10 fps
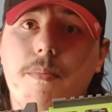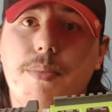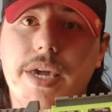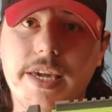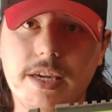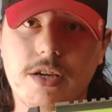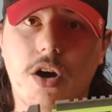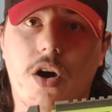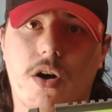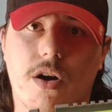P
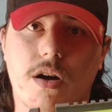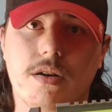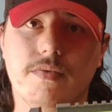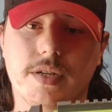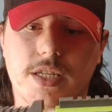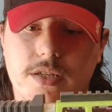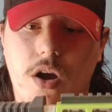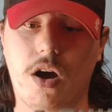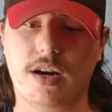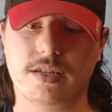car, which is
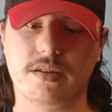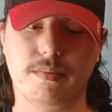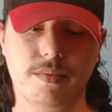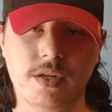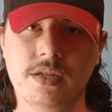awesome.